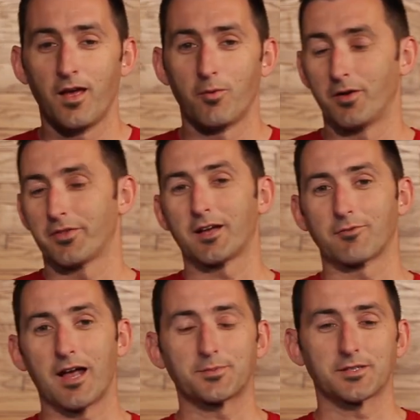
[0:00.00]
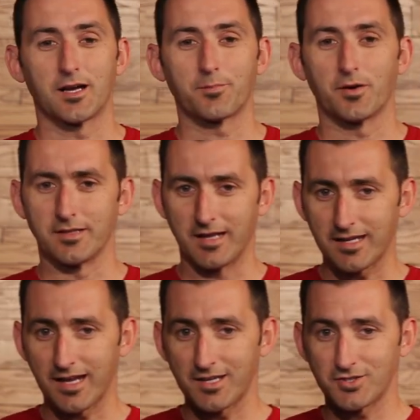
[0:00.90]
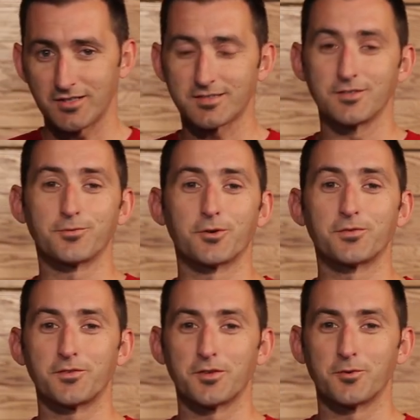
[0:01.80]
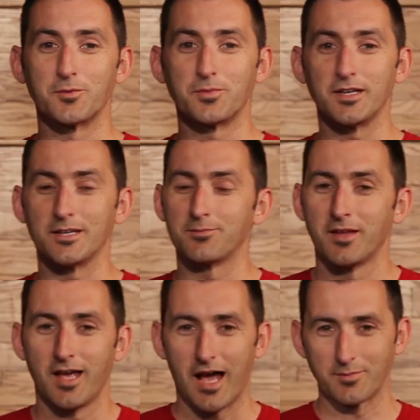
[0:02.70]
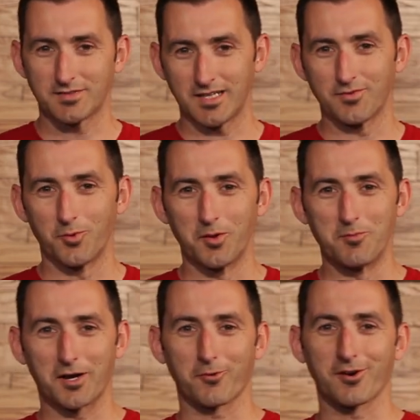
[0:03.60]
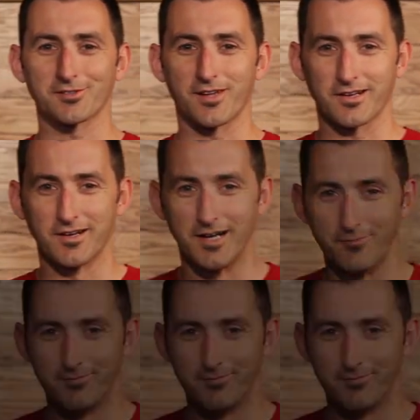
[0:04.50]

Well, that wraps it up on the A K G C four fifty-one B. I'm Steven with Micrentals dot com.